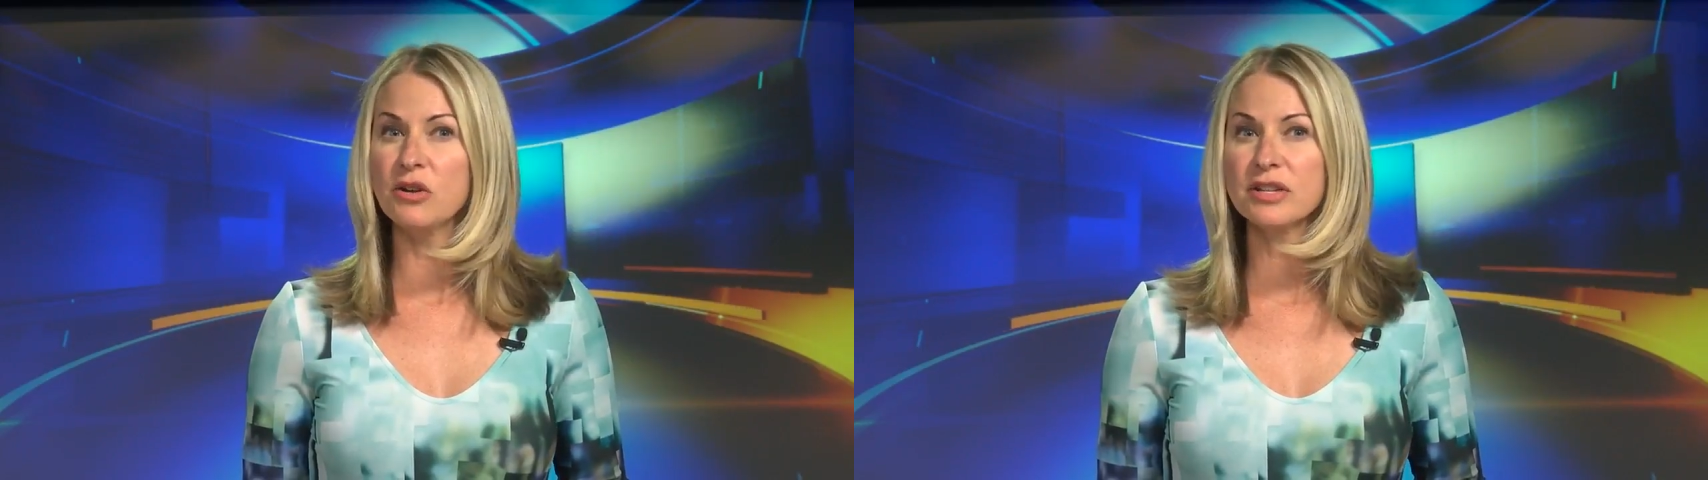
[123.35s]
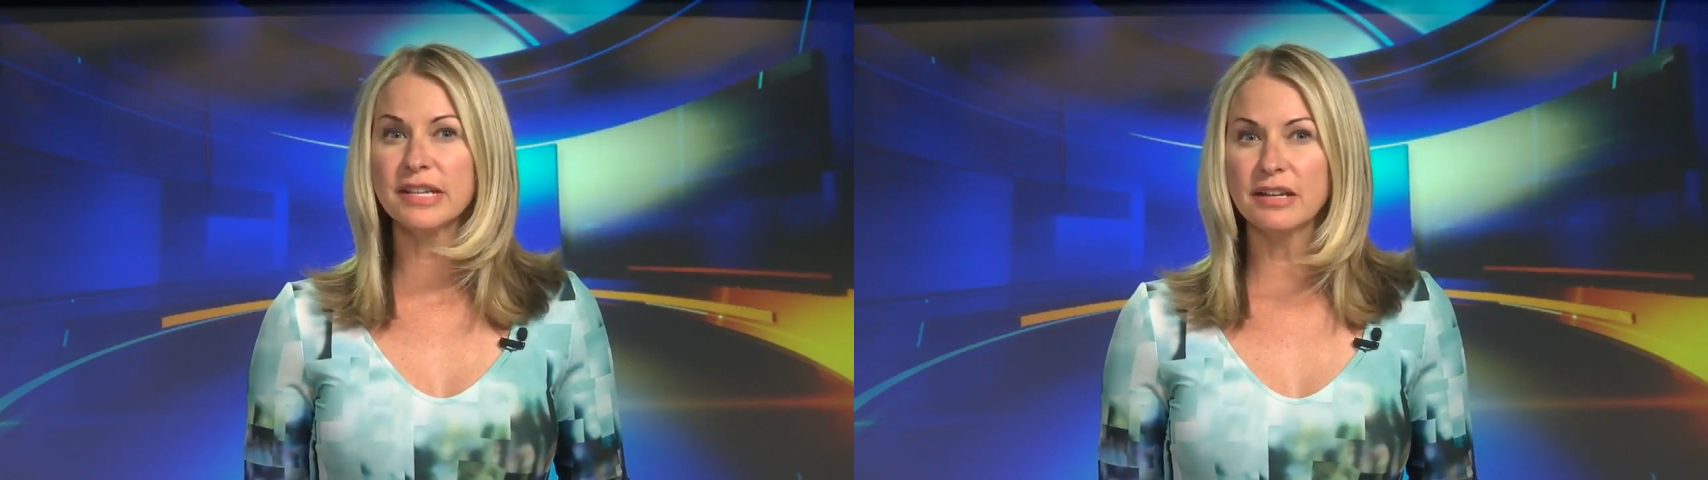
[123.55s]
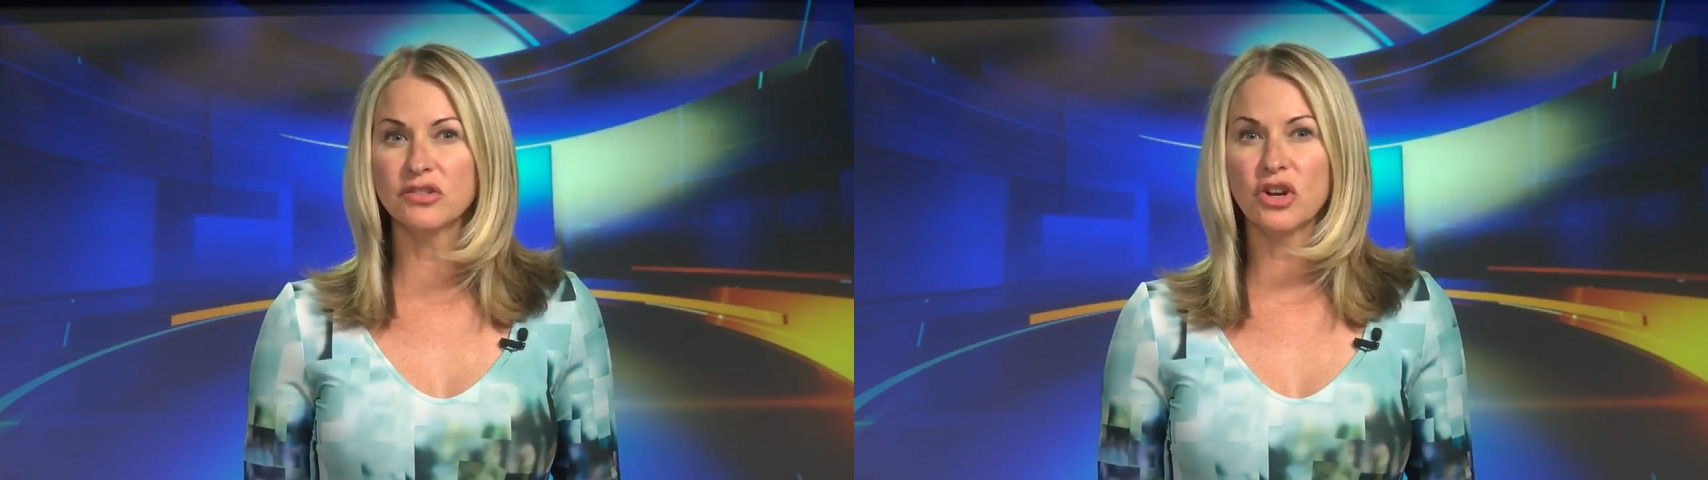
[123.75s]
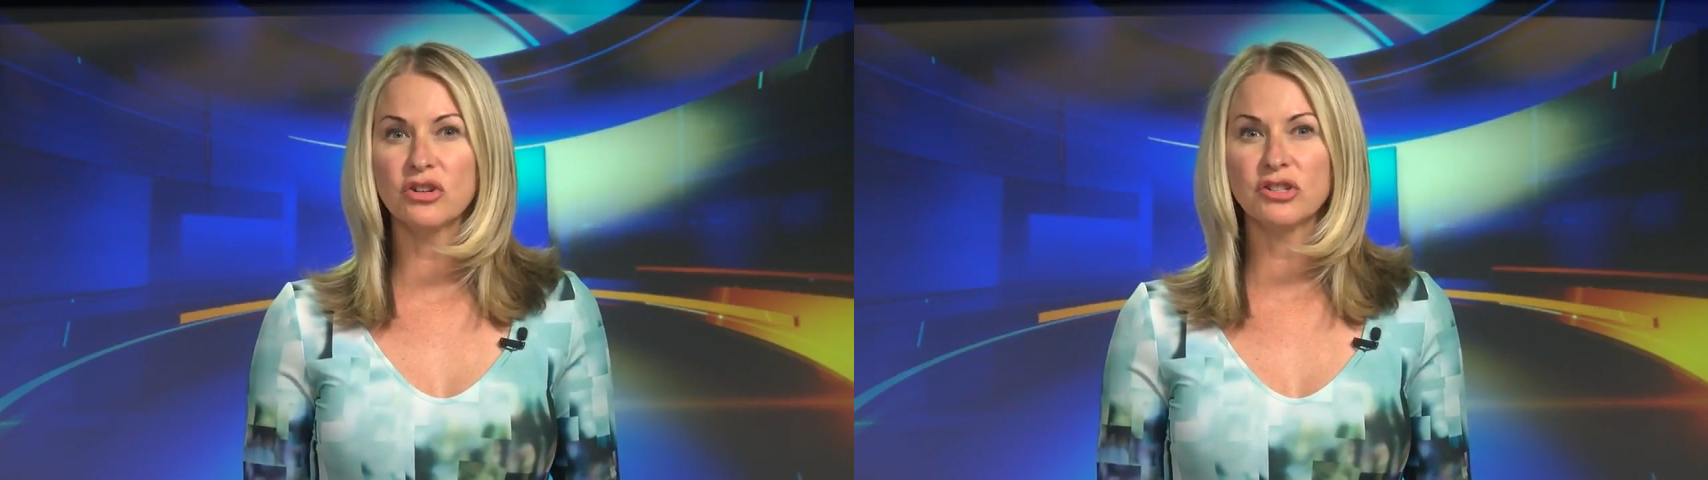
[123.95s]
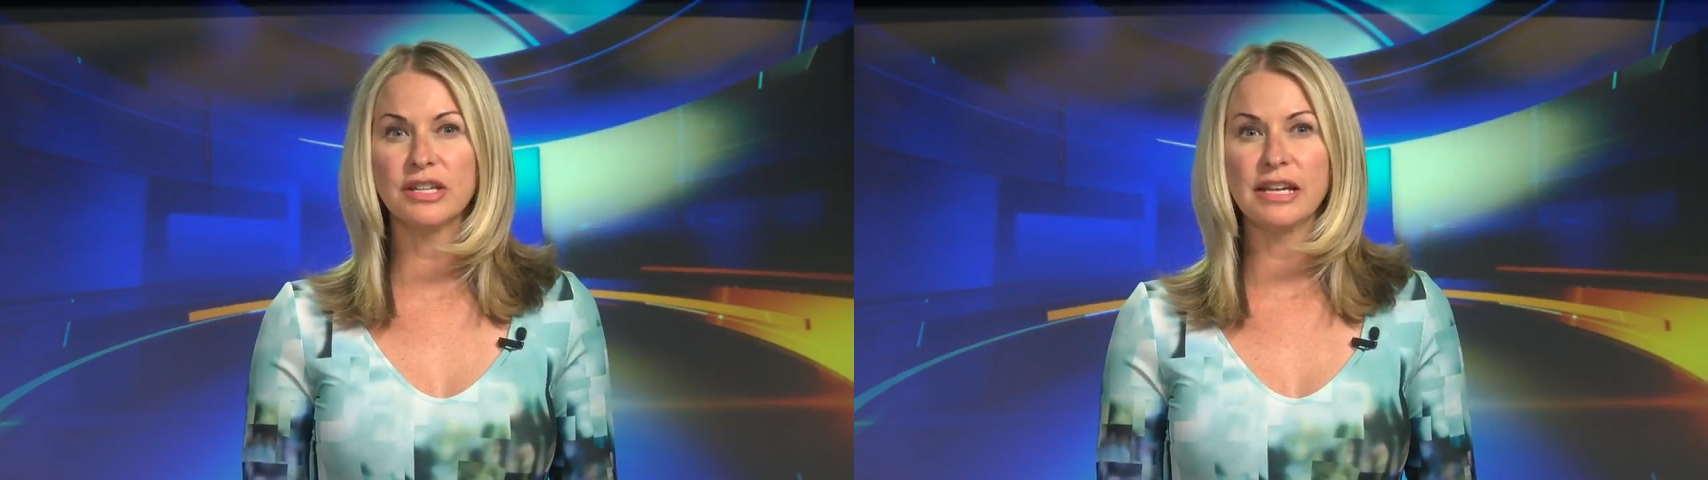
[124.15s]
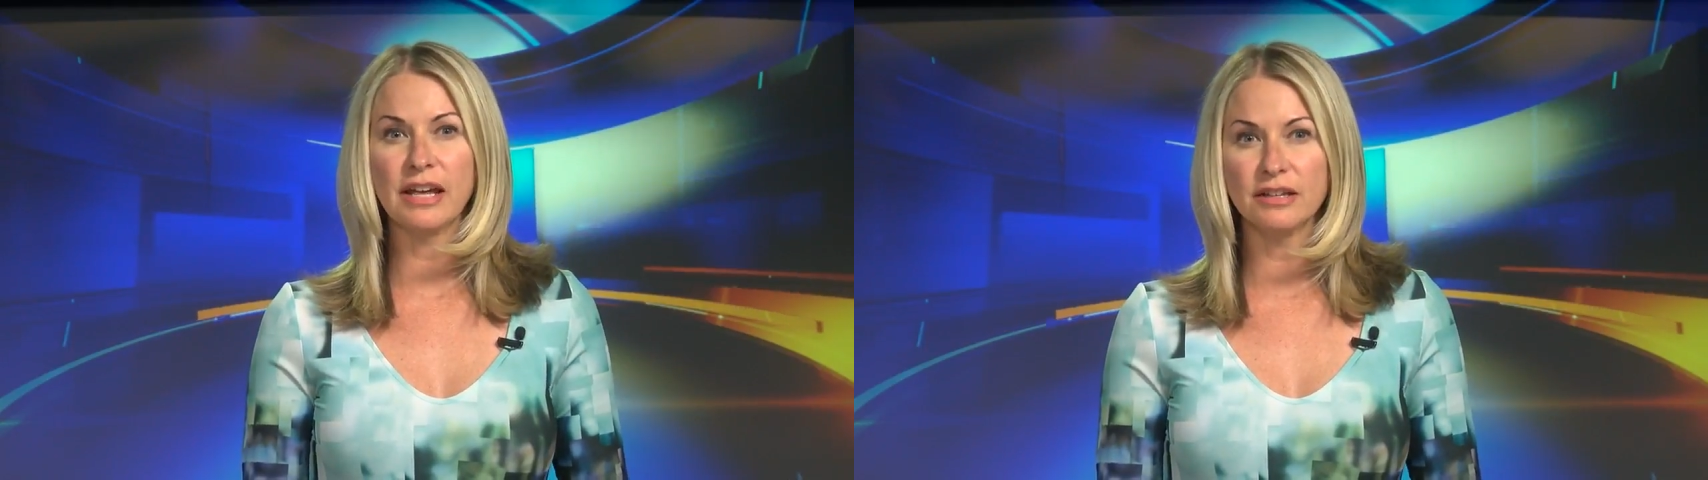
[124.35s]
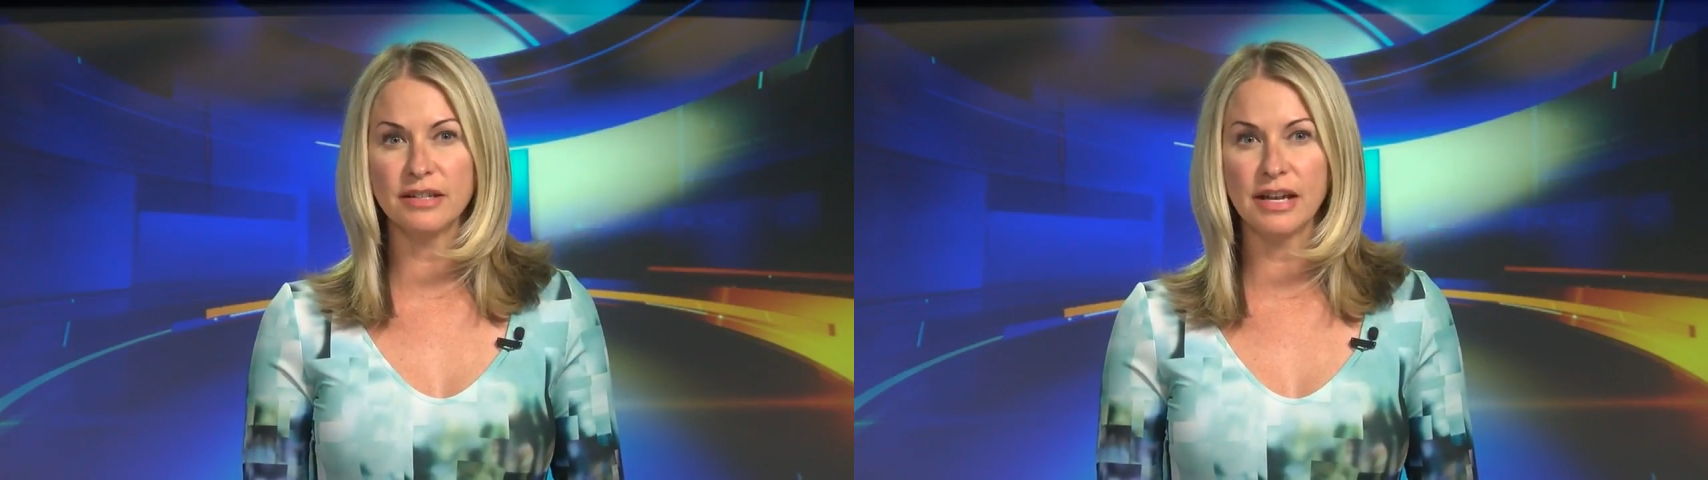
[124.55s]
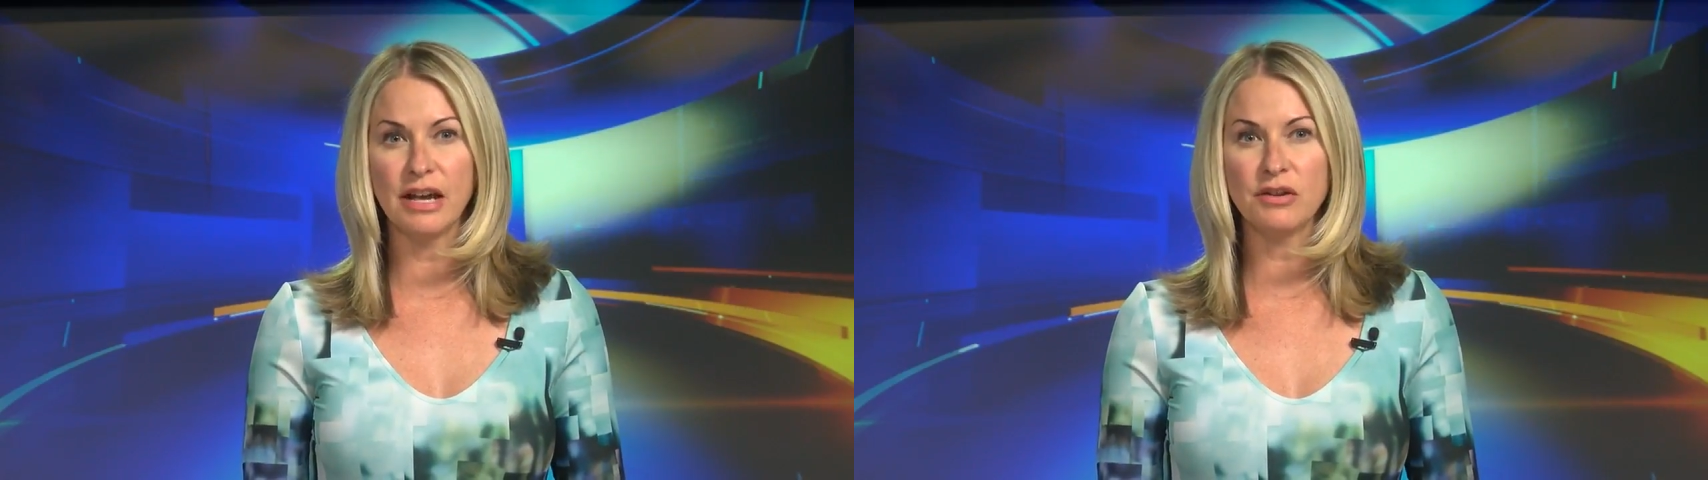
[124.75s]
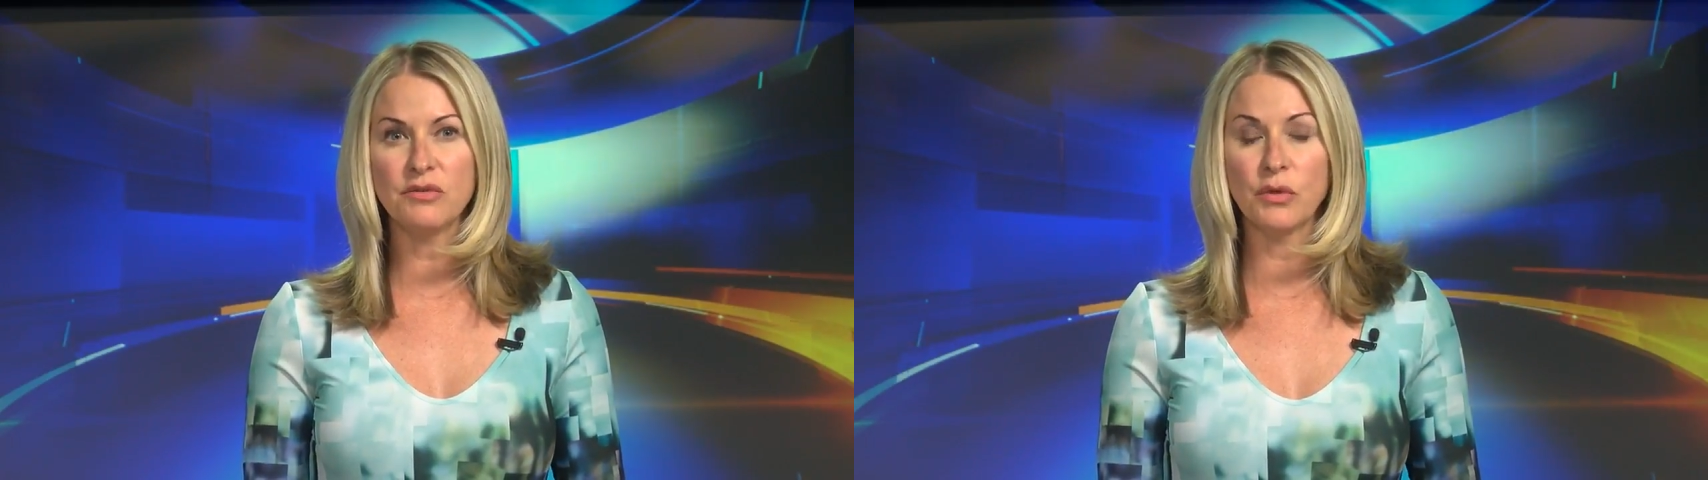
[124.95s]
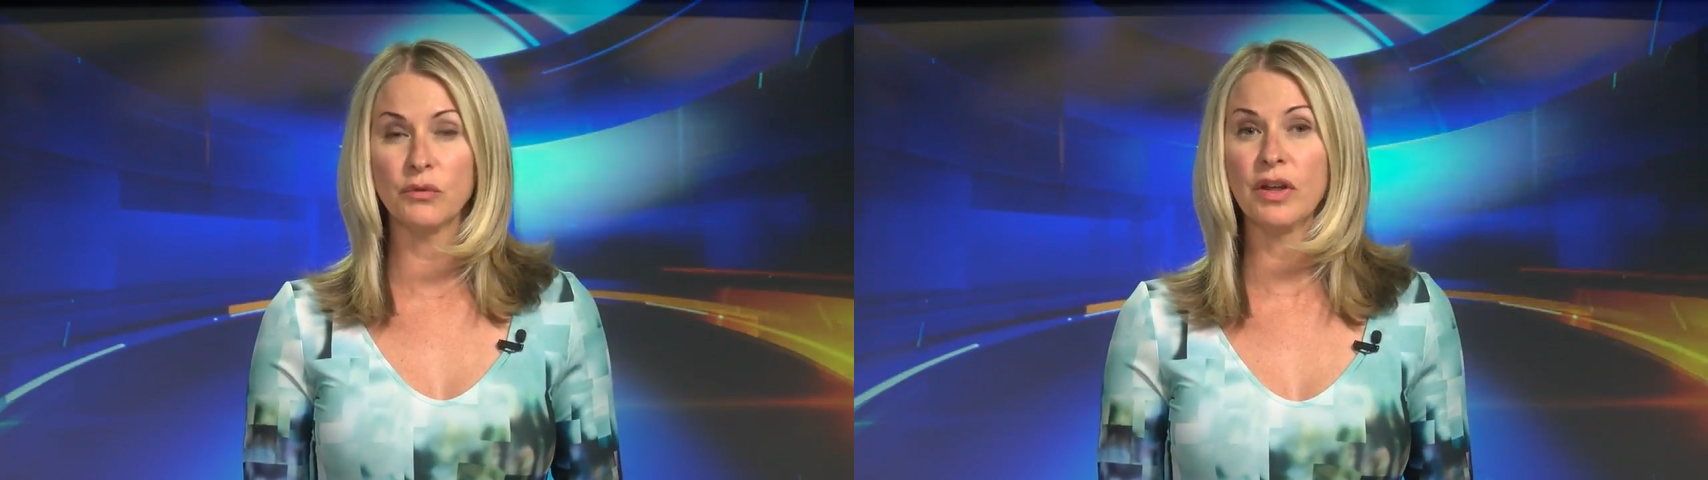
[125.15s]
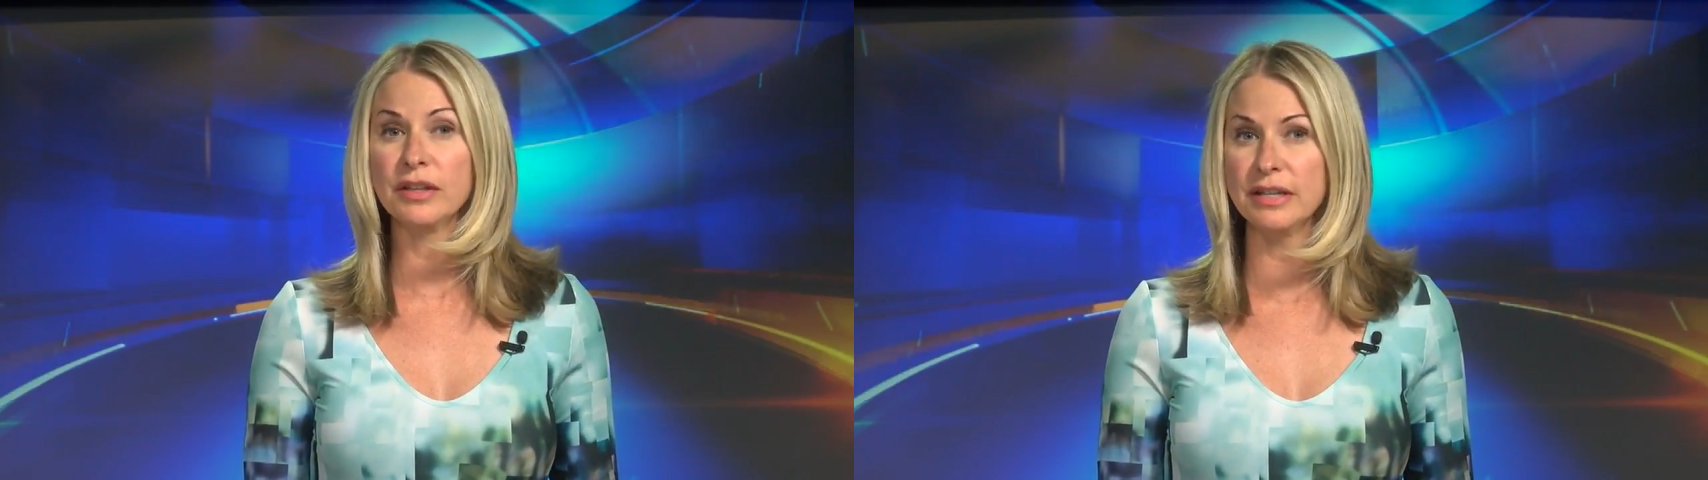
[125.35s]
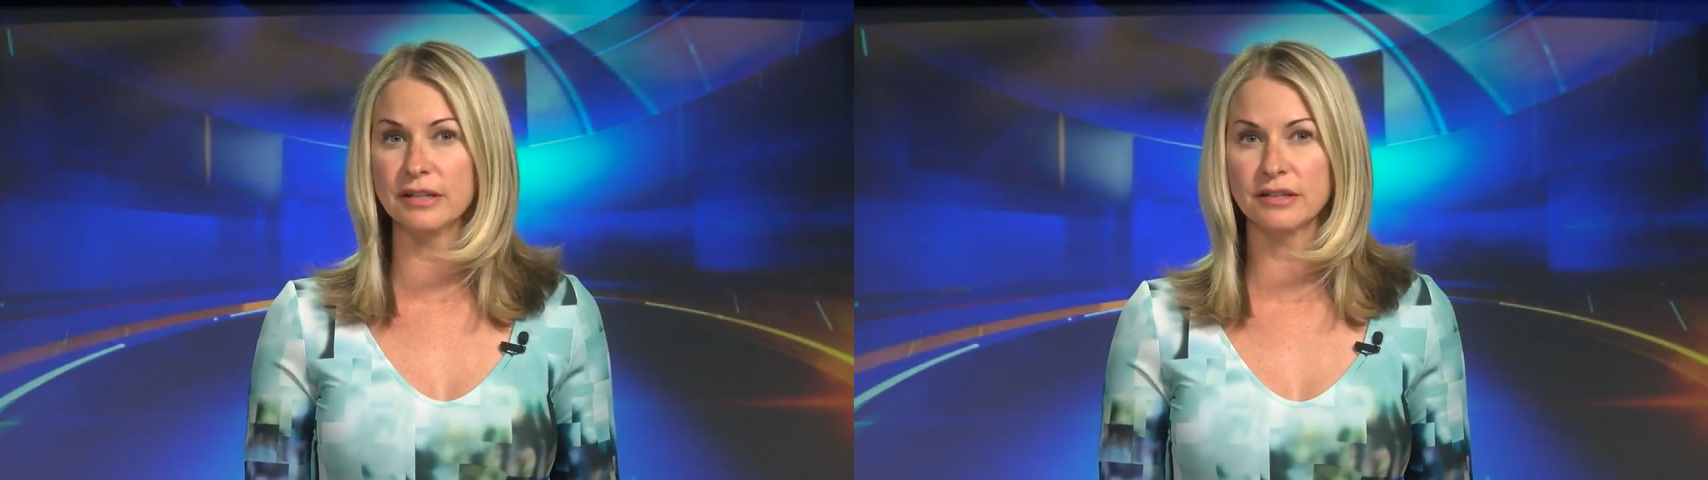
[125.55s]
Arrants has charges in Gallatin County for felony